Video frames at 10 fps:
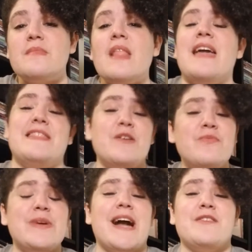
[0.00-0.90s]
I think
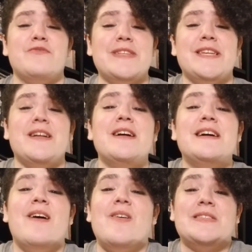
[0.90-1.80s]
we kind of really
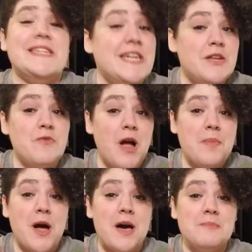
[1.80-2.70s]
all need
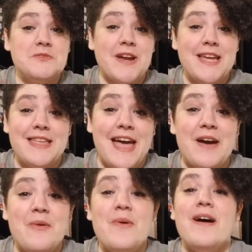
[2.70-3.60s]
rom-coms right
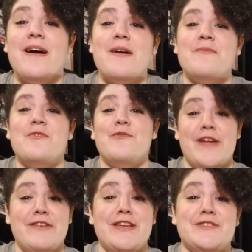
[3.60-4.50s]
now for
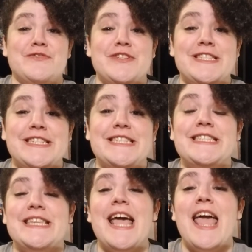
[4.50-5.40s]
various
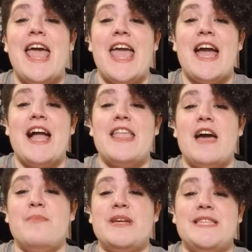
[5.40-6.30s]
reasons, and
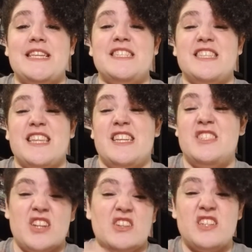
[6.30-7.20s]
I'm excited to
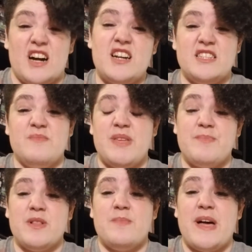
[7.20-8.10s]
start talking to
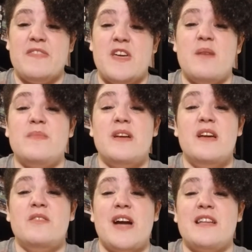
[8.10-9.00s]
people about them,
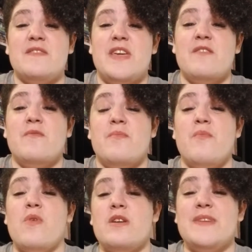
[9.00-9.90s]
kind of give
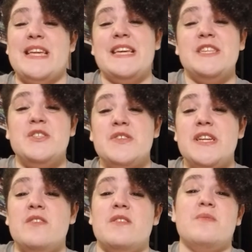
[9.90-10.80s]
more of a
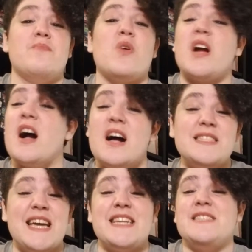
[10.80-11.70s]
history or more
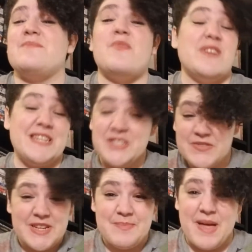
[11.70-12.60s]
context and more
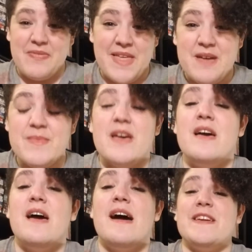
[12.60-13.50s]
history about them.
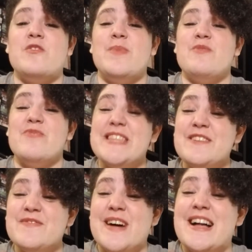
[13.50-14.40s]
I think it'll be really
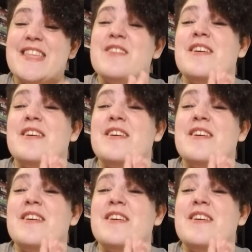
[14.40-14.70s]
fun,